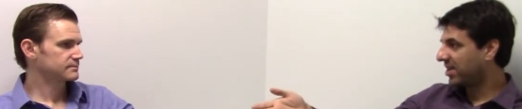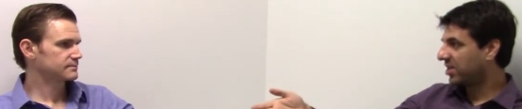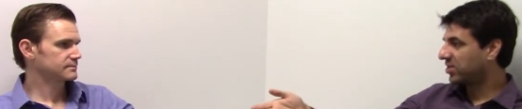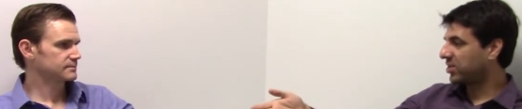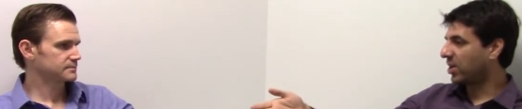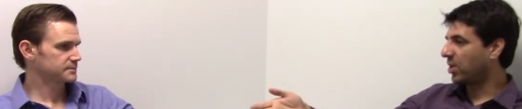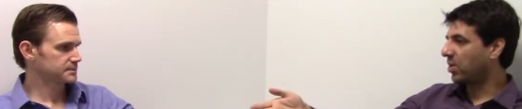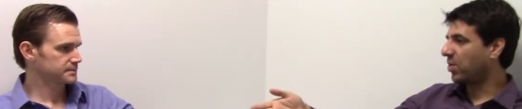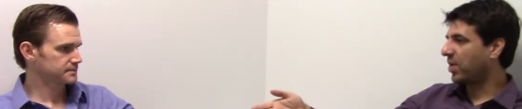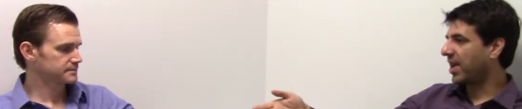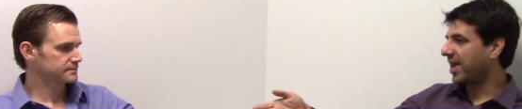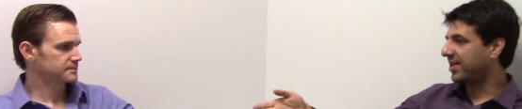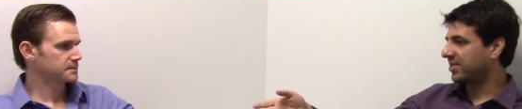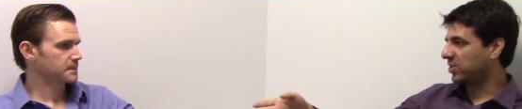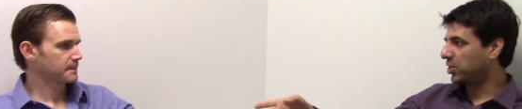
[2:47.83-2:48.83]
Speaker 1: So
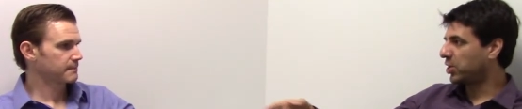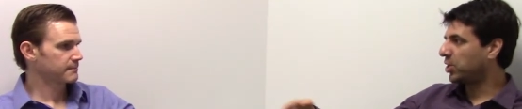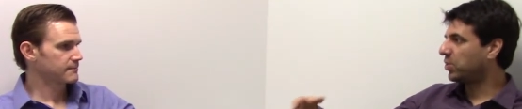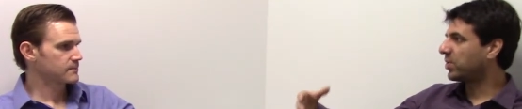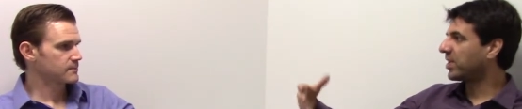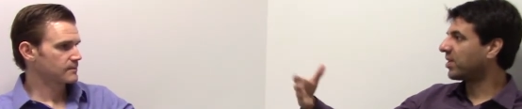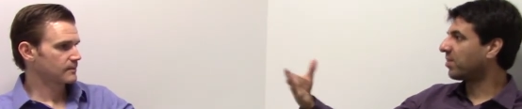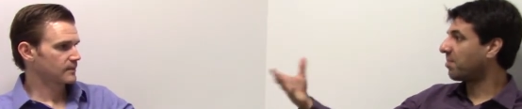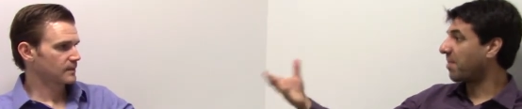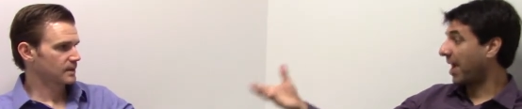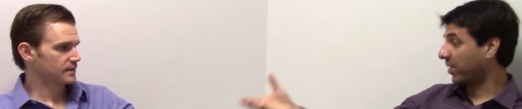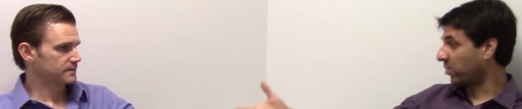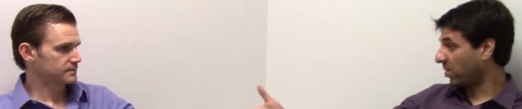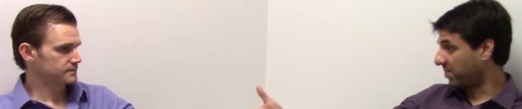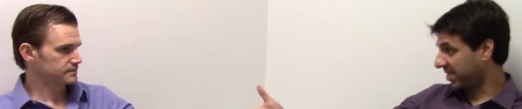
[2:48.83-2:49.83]
as new little
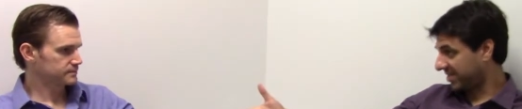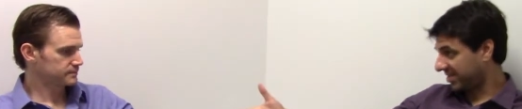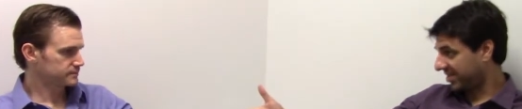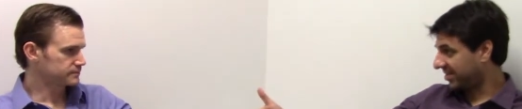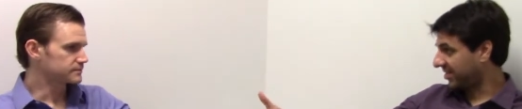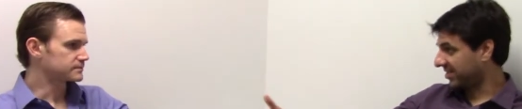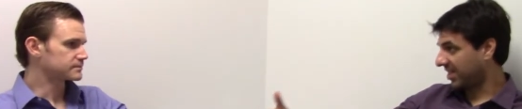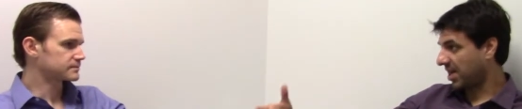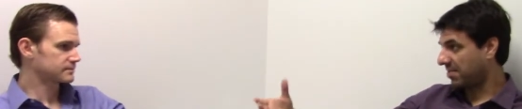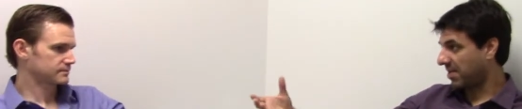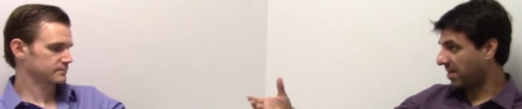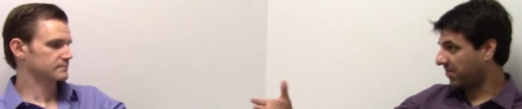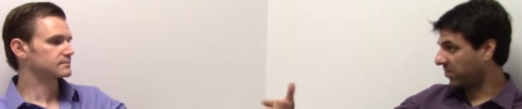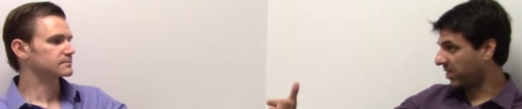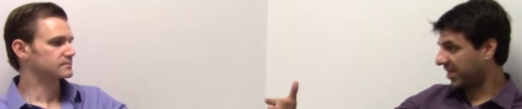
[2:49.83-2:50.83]
micro businesses come
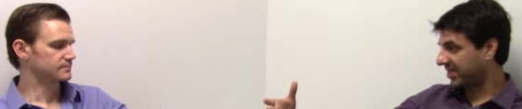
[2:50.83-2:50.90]
up, for mm-hmm.